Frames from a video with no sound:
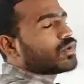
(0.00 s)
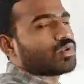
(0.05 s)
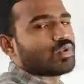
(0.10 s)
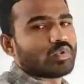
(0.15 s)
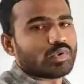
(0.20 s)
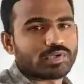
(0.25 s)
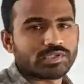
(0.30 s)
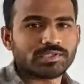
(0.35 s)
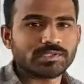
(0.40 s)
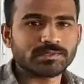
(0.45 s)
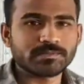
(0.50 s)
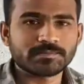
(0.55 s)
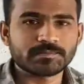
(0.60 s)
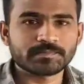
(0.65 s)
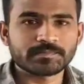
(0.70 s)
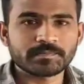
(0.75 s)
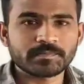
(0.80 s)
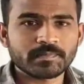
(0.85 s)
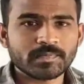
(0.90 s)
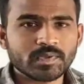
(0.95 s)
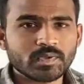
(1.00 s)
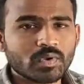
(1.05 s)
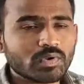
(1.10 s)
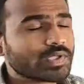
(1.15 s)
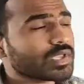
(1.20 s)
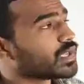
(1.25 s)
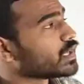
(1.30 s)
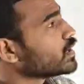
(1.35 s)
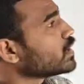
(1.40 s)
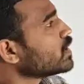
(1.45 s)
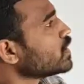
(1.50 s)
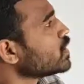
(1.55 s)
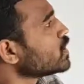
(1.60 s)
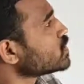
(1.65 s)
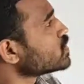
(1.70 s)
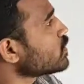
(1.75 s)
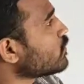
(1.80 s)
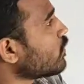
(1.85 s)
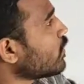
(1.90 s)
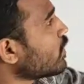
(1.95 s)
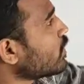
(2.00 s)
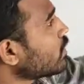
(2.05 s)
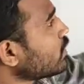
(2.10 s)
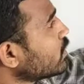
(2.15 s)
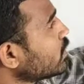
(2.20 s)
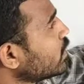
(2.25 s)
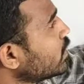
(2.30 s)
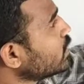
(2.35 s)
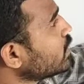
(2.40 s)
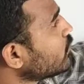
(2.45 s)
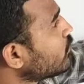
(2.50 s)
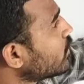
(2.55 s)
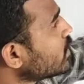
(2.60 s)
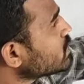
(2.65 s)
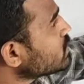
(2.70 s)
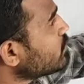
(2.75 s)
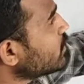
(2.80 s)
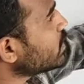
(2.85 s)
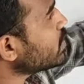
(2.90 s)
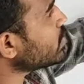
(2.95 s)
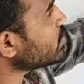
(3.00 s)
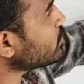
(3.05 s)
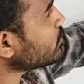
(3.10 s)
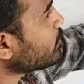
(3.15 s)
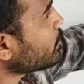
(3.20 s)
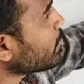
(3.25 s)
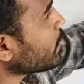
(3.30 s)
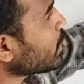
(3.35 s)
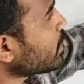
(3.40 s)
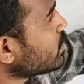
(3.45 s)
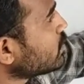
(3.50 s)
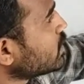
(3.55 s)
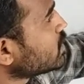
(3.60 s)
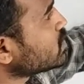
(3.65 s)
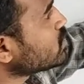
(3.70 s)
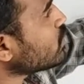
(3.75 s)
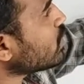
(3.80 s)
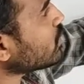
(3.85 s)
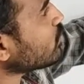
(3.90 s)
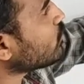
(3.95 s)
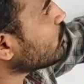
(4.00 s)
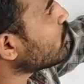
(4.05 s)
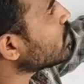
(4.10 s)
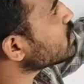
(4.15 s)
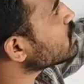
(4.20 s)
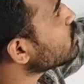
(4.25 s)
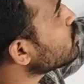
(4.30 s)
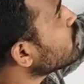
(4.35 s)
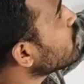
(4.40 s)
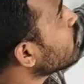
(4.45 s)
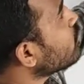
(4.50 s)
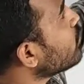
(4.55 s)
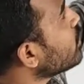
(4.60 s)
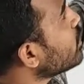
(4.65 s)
nodes. Okay. So for in the first figure, this is what first mode of